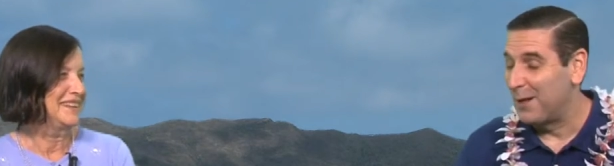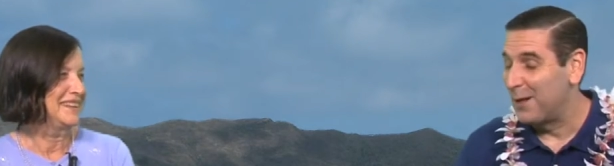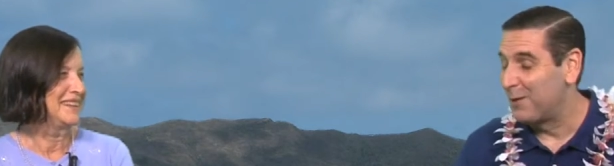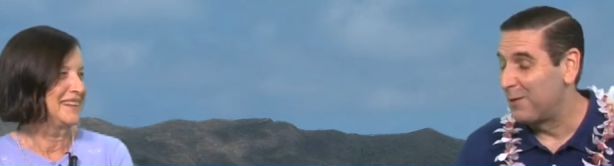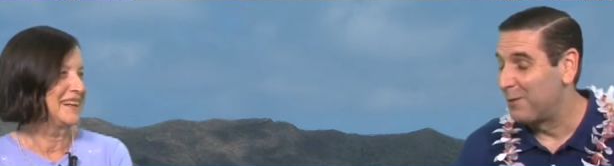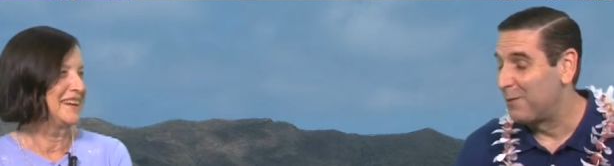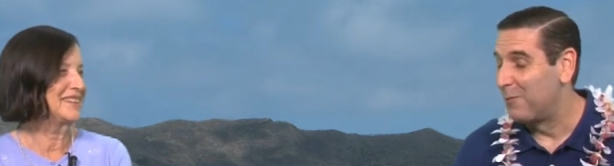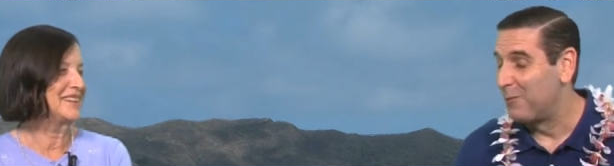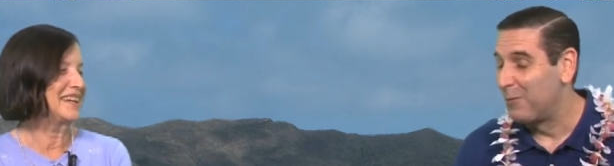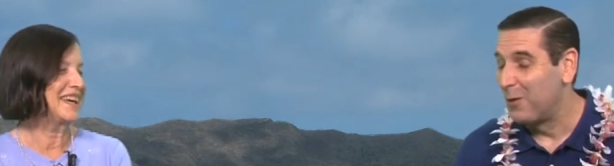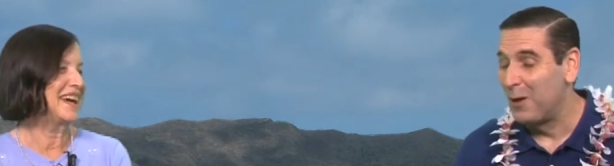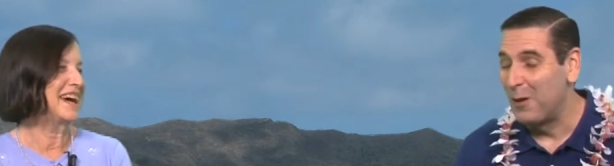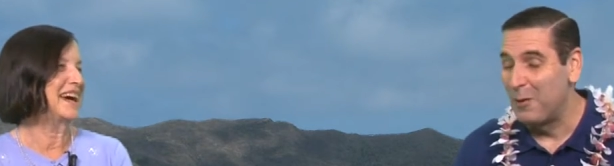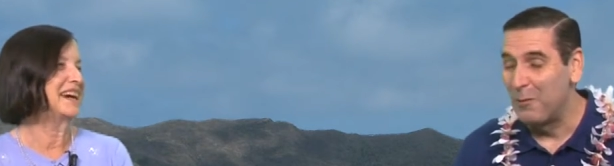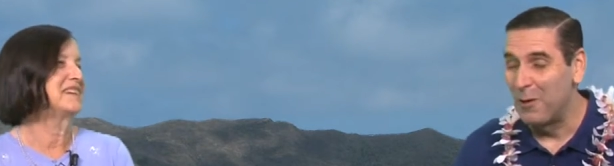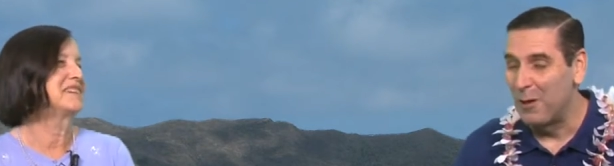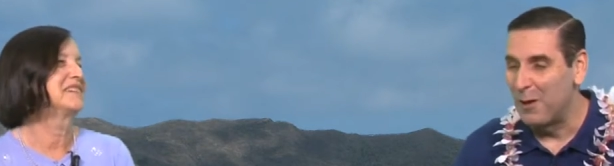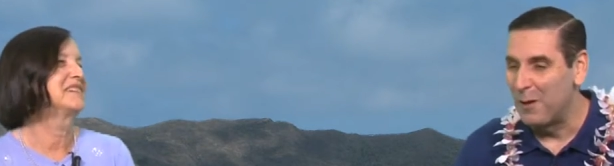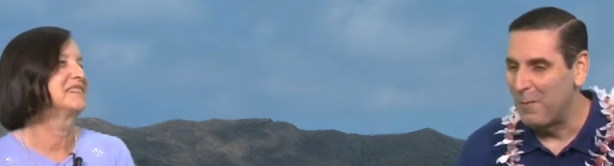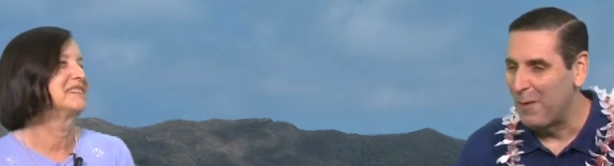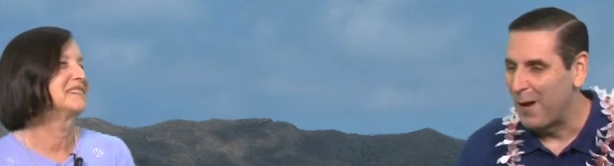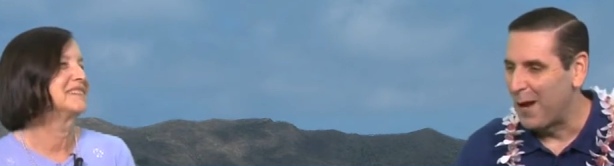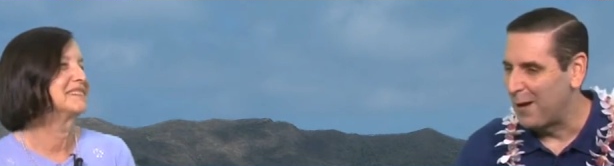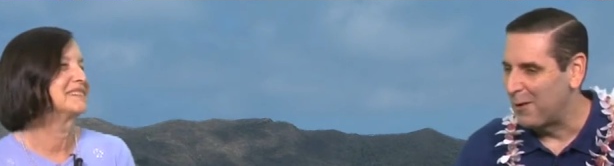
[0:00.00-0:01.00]
Speaker 1: it's okay. really
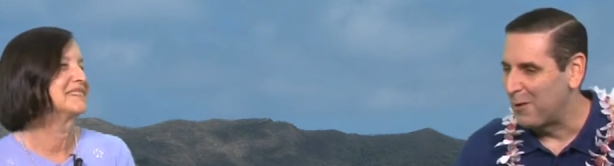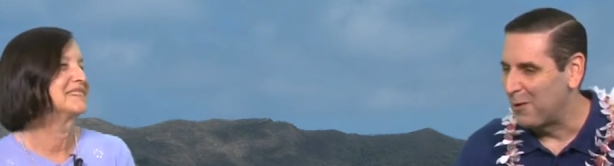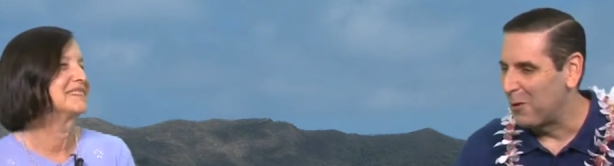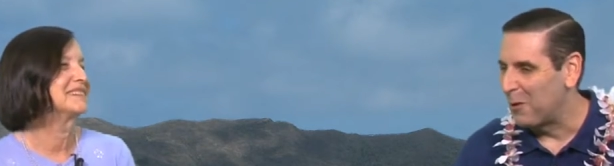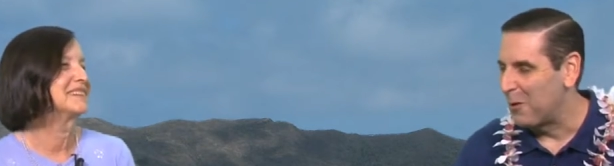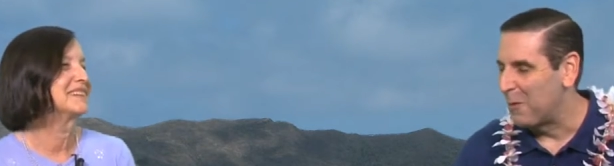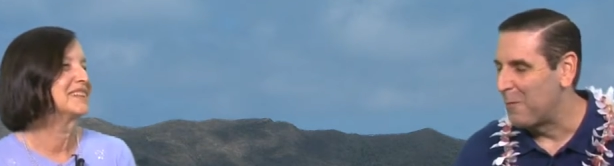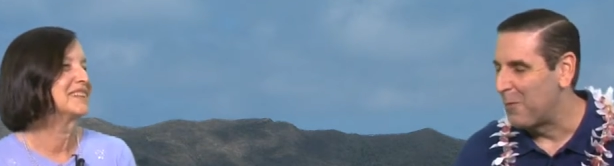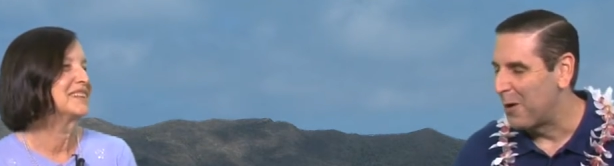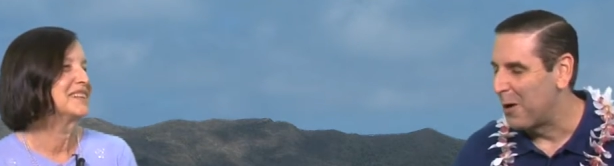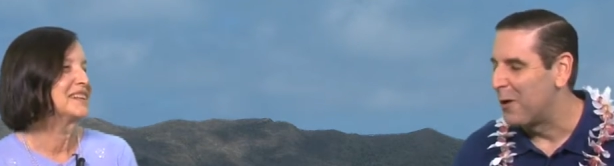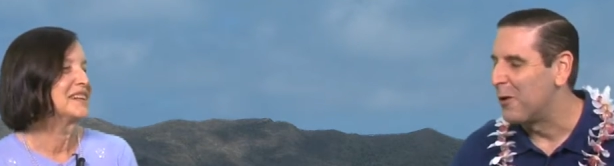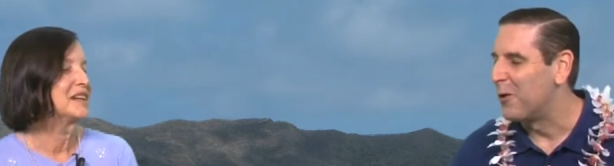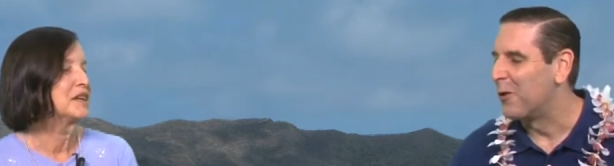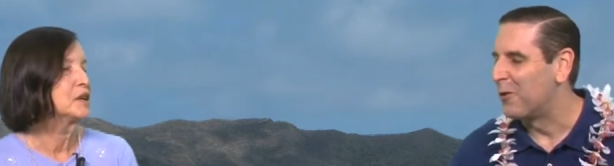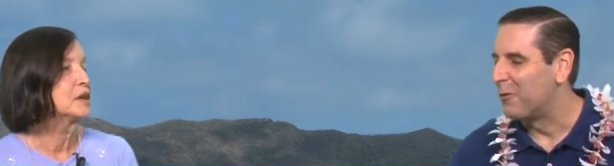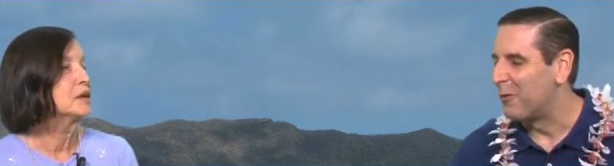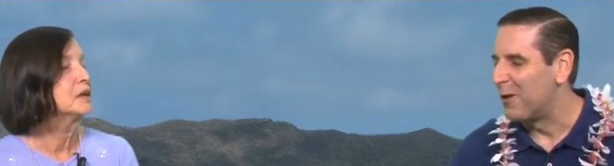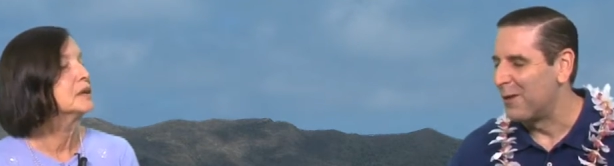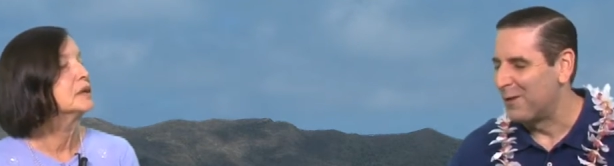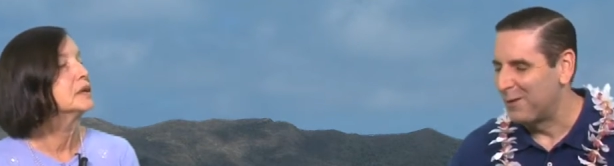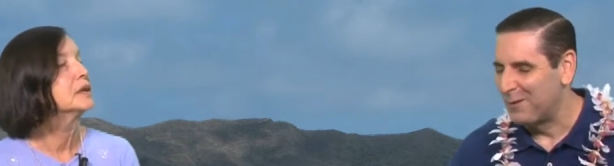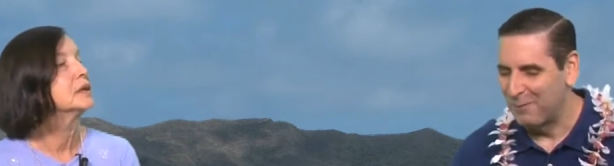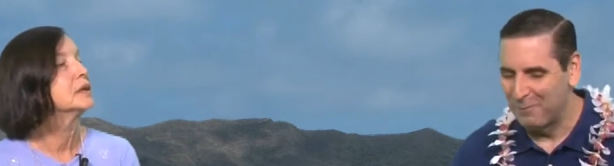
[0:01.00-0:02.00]
really bad. You know, compared to
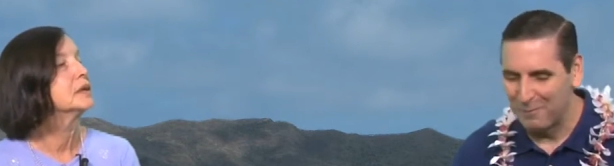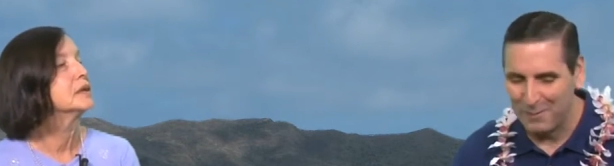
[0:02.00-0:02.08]
Greece.